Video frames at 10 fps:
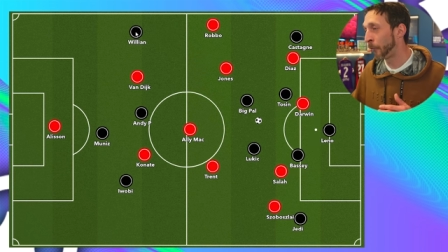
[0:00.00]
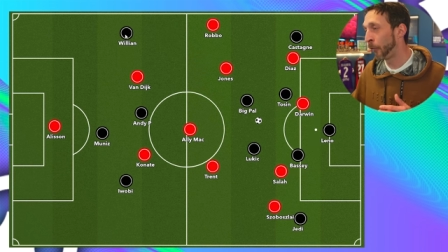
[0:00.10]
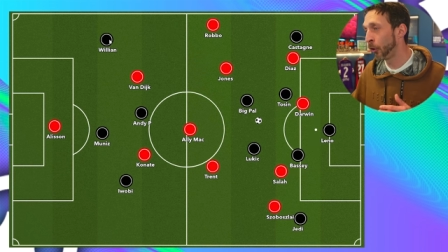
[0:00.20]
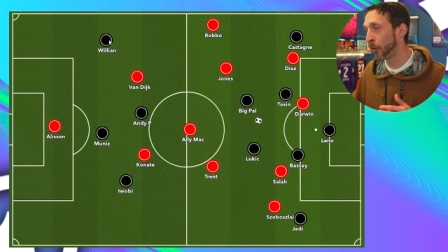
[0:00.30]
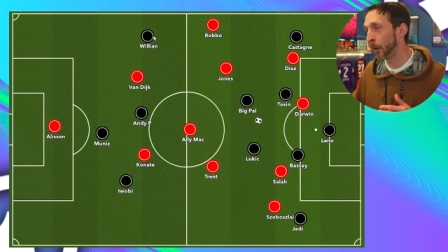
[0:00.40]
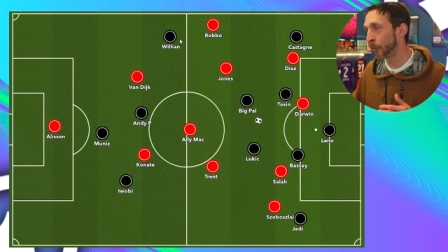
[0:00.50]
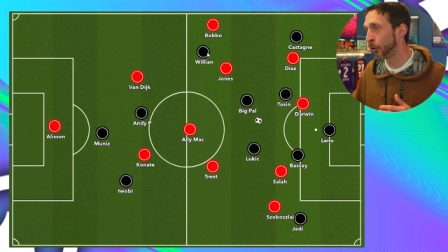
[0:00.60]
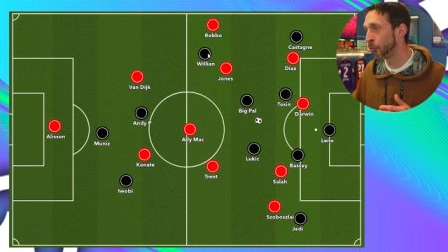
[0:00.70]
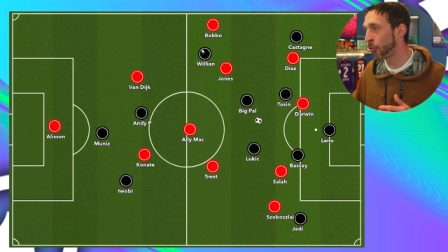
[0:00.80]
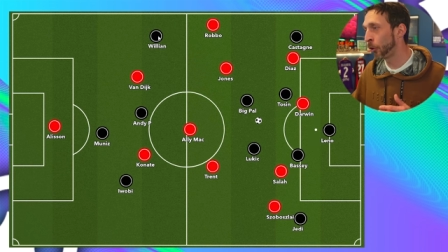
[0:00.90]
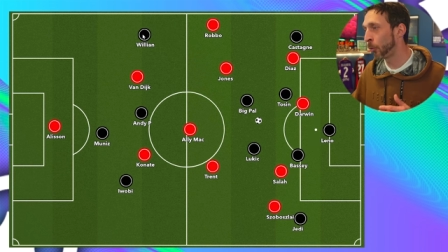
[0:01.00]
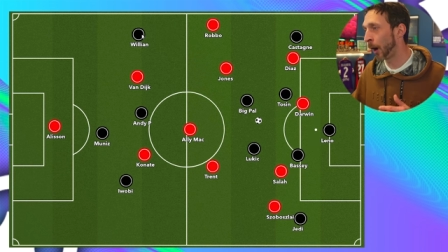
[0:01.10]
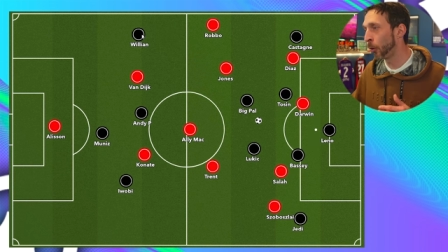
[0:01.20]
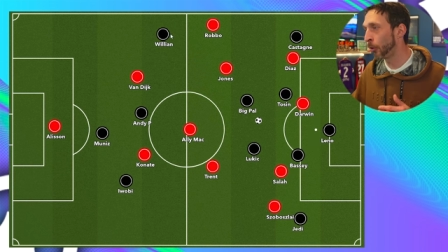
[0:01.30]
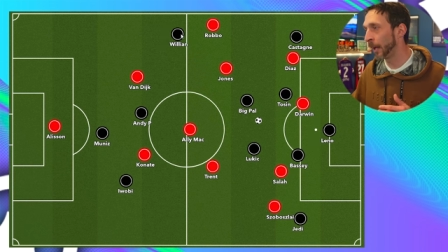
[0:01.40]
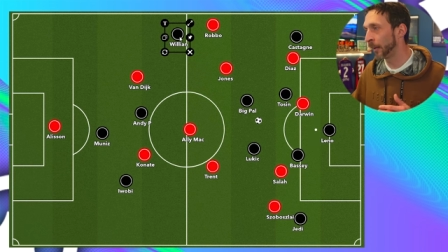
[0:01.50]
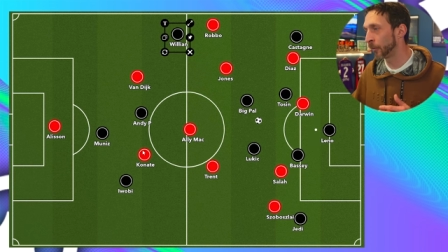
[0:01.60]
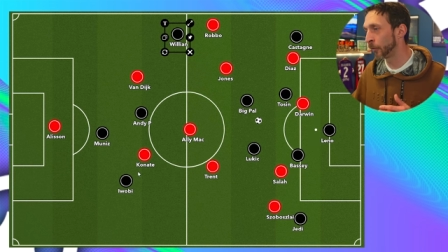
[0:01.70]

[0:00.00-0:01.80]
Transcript: Fulham have got real outlets,